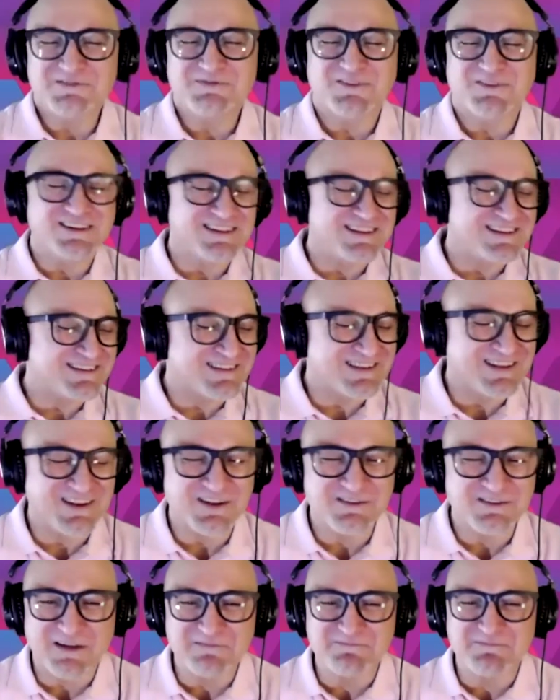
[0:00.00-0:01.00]
funny, you
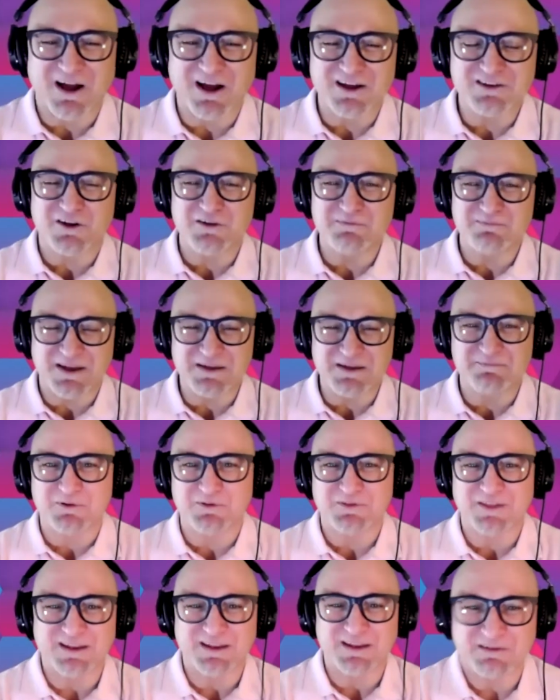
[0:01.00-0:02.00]
know. I know people
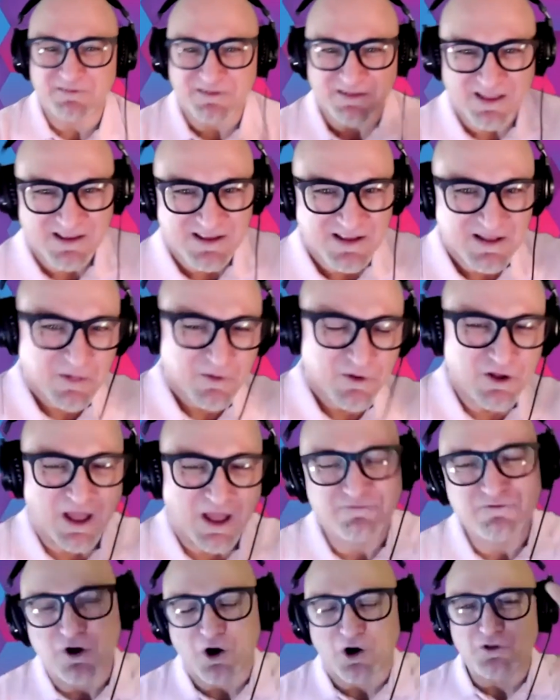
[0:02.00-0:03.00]
that
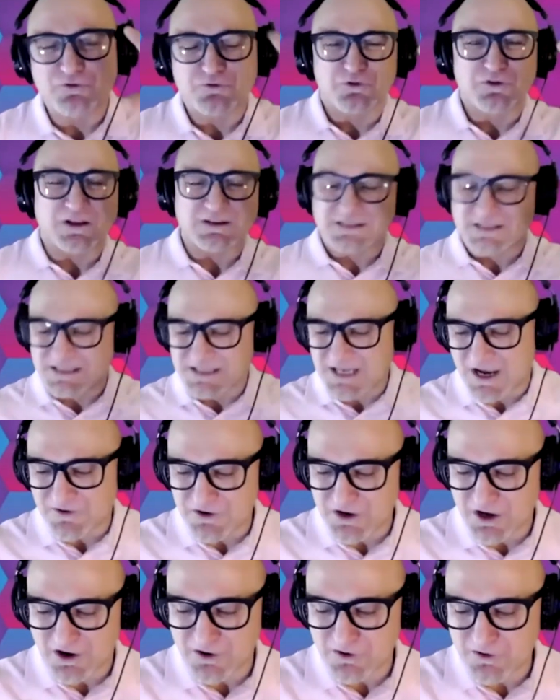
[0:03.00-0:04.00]
have gone through that
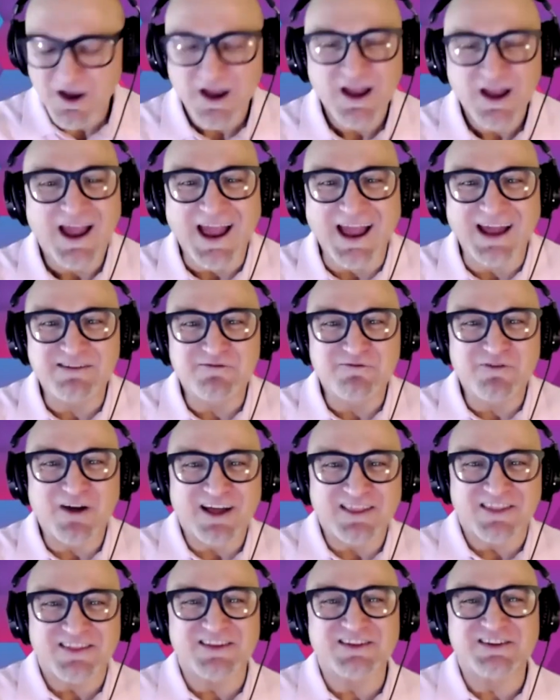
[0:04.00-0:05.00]
scenario and
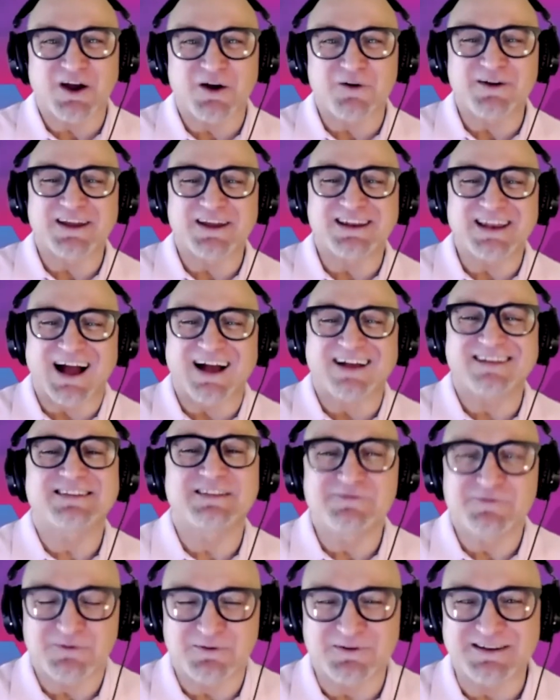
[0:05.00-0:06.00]
rather than going and
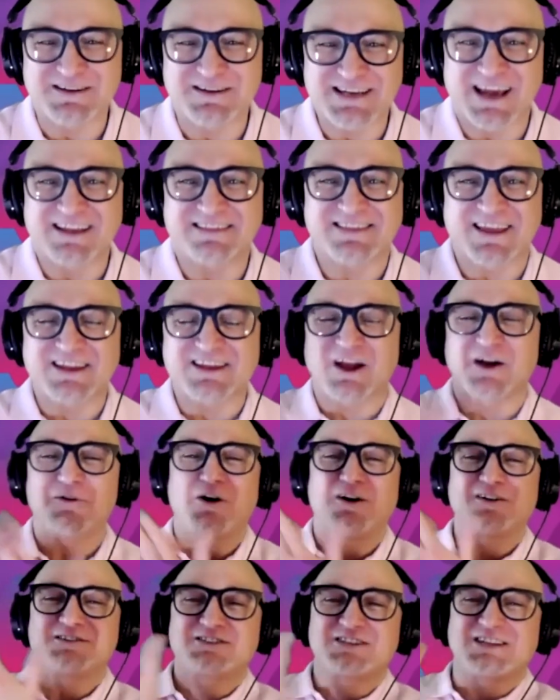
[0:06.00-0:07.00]
asking for a date they go
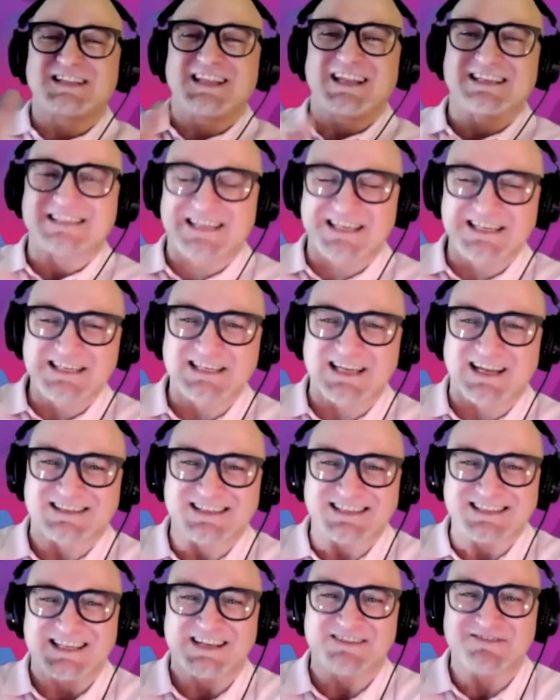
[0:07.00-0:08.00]
onto their tinder
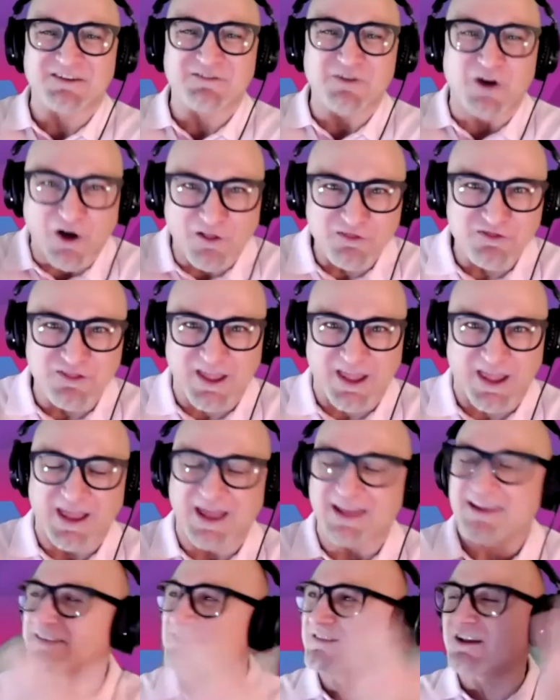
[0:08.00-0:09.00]
to see if they're on there
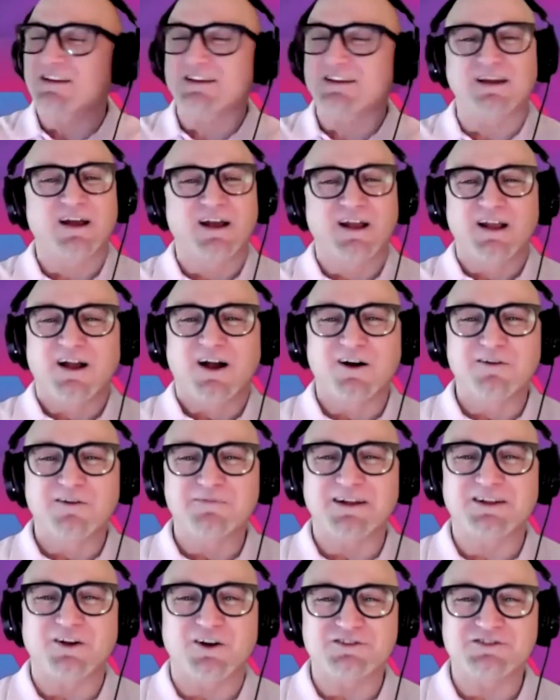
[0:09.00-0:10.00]
and it's like oh
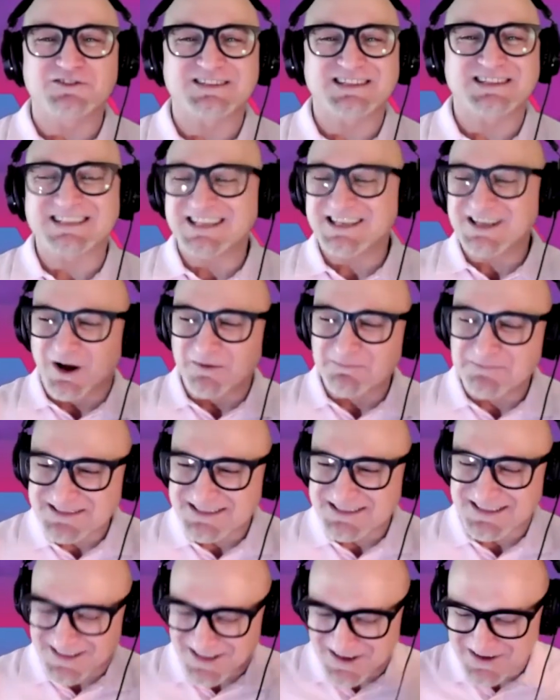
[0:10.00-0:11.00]
my god you're sitting
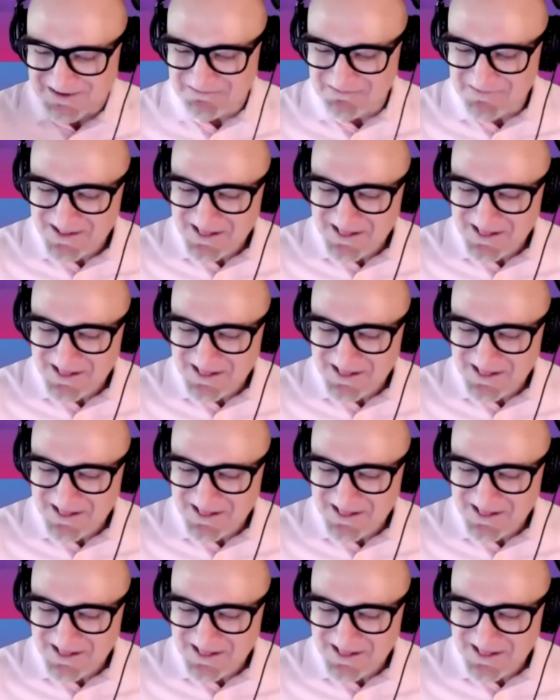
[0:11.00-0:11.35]
opposite them